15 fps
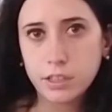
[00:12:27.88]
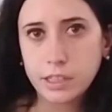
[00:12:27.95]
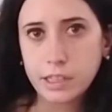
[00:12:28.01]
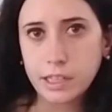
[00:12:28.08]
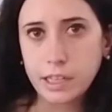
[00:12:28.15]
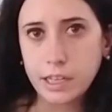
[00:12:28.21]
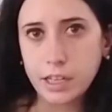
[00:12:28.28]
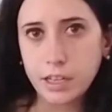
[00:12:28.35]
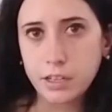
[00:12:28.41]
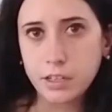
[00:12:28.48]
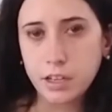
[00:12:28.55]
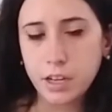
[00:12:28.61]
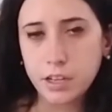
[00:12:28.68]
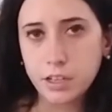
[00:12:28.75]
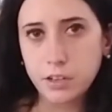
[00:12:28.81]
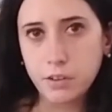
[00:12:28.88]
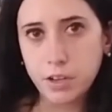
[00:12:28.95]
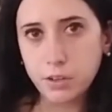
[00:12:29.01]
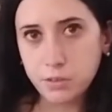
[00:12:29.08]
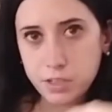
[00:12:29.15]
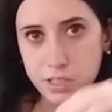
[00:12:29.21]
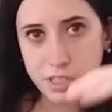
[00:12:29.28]
And, I could
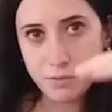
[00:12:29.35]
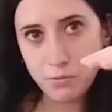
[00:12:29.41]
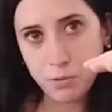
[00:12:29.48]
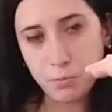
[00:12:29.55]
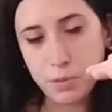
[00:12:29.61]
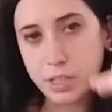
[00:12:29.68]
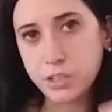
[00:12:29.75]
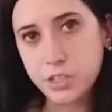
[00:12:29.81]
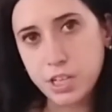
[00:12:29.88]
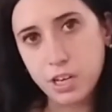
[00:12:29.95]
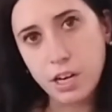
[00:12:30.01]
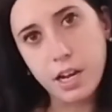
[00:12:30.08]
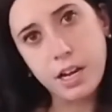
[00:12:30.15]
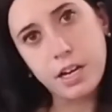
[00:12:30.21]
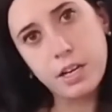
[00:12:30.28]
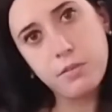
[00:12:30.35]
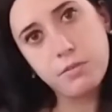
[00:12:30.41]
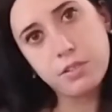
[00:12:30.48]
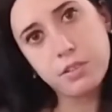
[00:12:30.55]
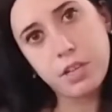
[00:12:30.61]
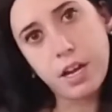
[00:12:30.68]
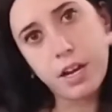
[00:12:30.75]
only see him from wheelchair height. He
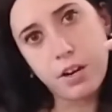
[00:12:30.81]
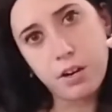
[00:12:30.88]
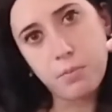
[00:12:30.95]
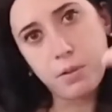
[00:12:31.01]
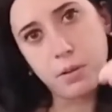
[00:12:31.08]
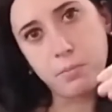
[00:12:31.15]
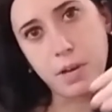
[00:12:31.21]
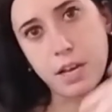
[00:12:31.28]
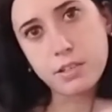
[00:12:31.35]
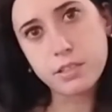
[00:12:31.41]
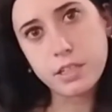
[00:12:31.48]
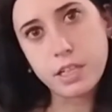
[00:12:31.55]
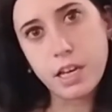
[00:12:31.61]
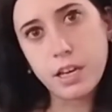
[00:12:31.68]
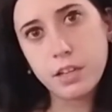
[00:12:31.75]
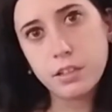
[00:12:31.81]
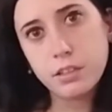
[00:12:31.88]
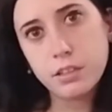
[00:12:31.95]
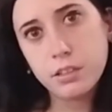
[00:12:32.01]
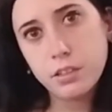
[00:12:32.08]
was higher up on a bassinet.